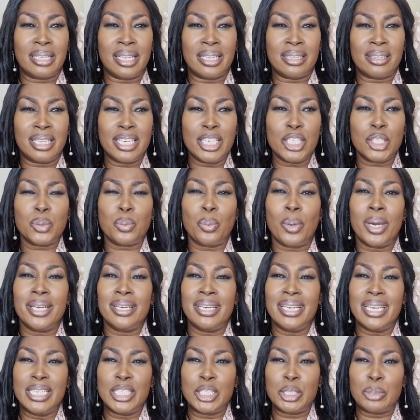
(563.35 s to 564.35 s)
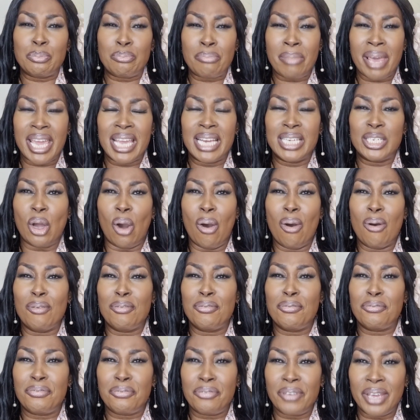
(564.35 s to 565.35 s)
That this one is made
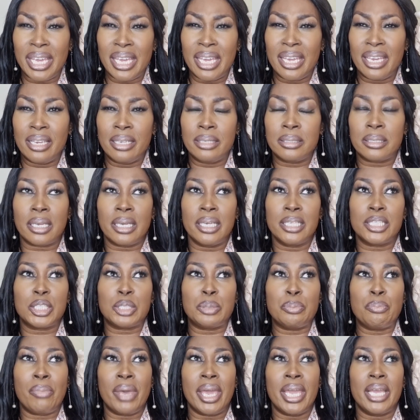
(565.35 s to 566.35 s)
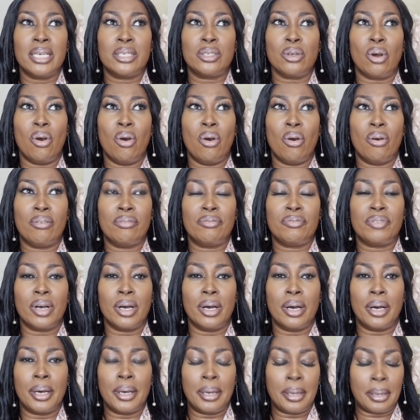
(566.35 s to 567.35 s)
of figs. It's made of,
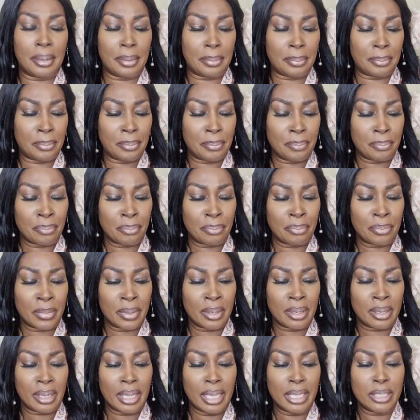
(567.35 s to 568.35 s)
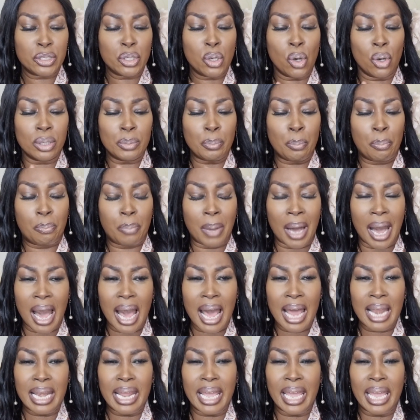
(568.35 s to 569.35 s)
it's got
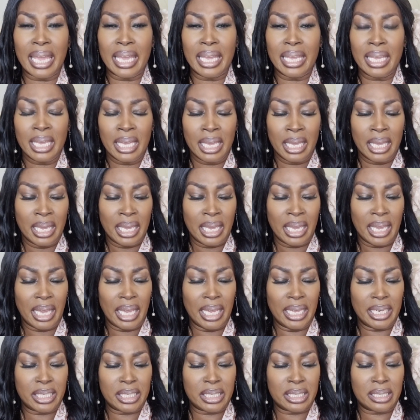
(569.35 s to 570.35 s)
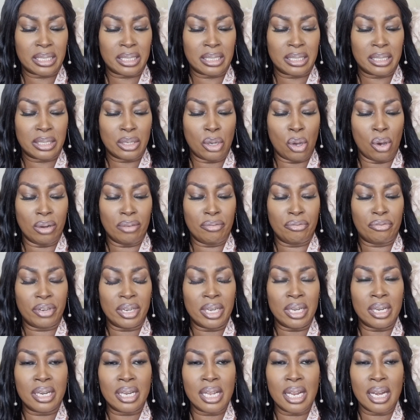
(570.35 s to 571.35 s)
barley. It's got
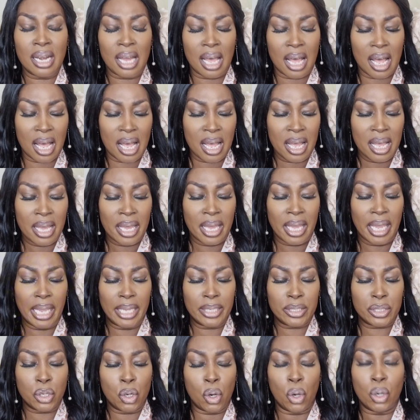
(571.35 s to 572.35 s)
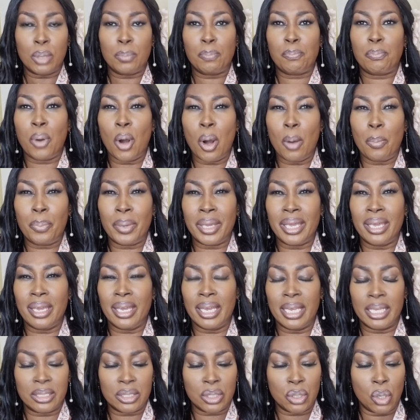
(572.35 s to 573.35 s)
vanilla, it's got poppy,
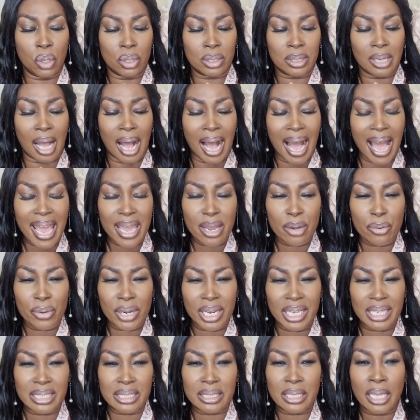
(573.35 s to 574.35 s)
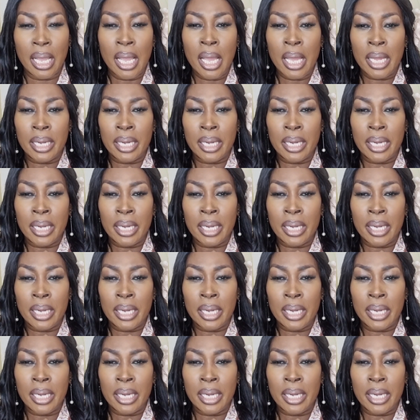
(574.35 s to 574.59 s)
it's got Irish.